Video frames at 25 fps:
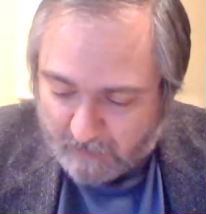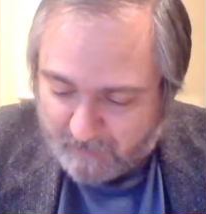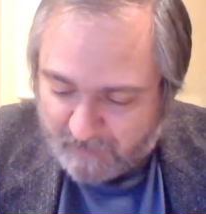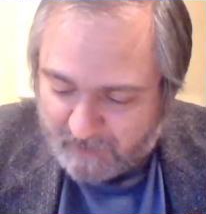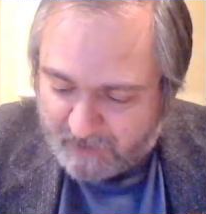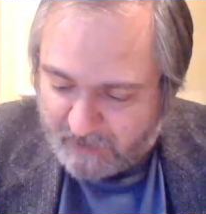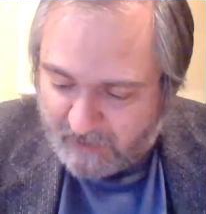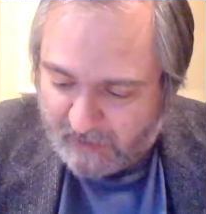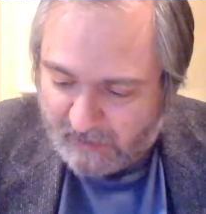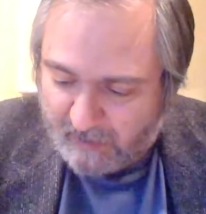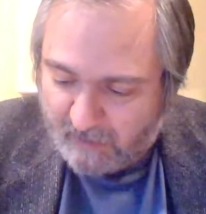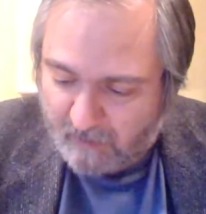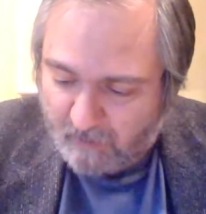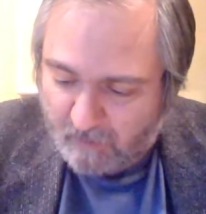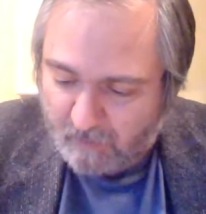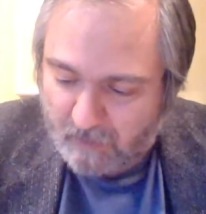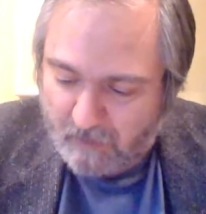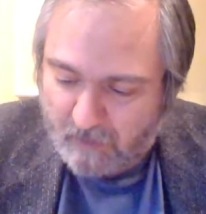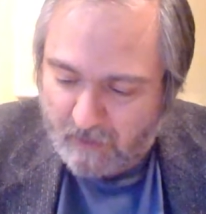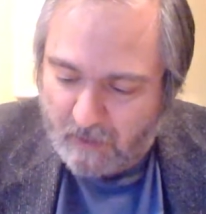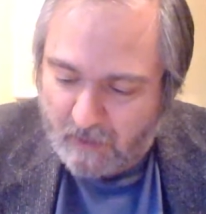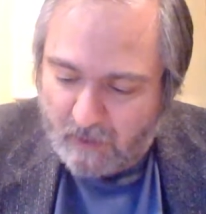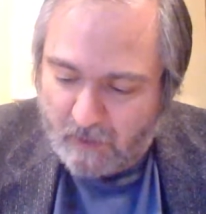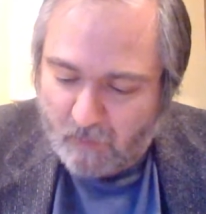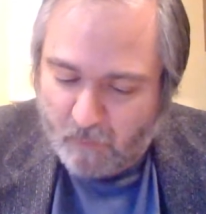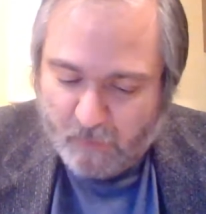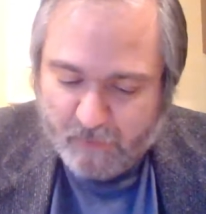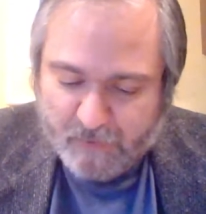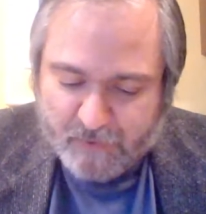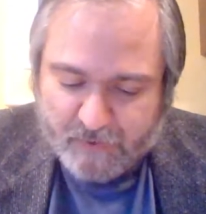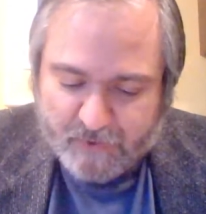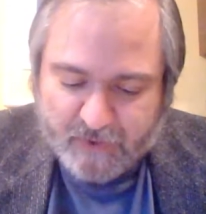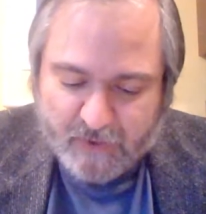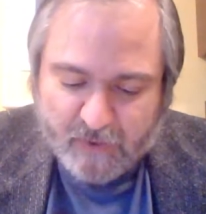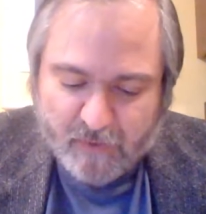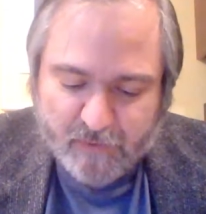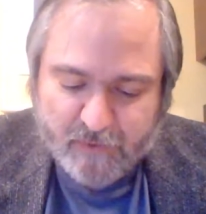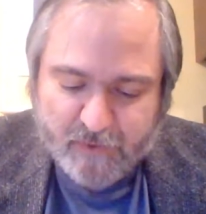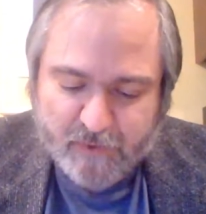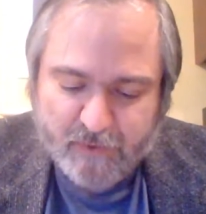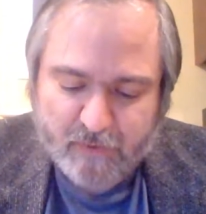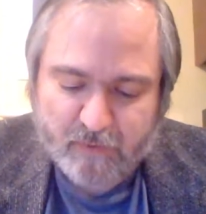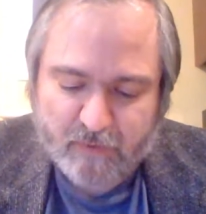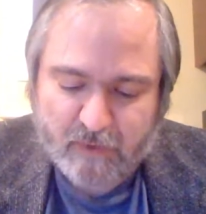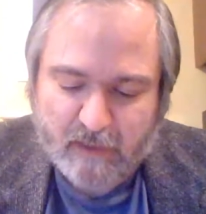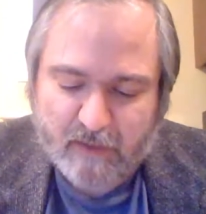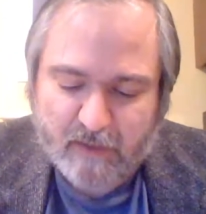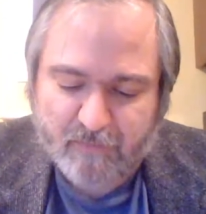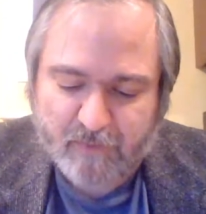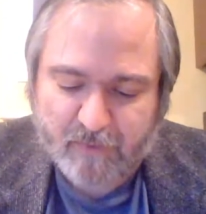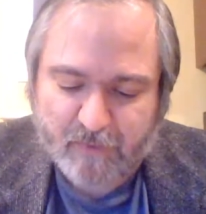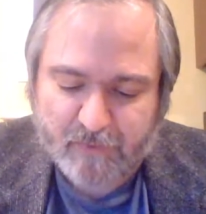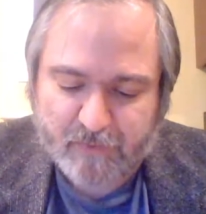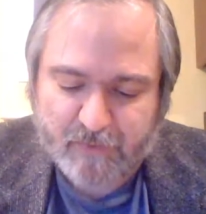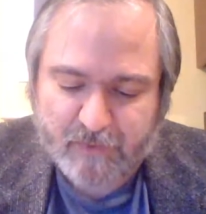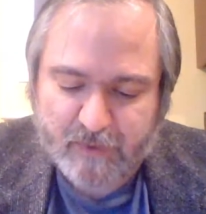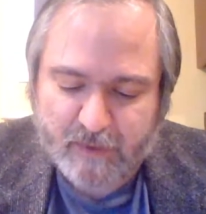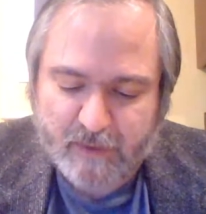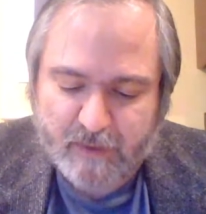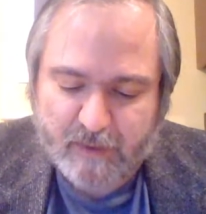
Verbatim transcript: scale with CO2 levels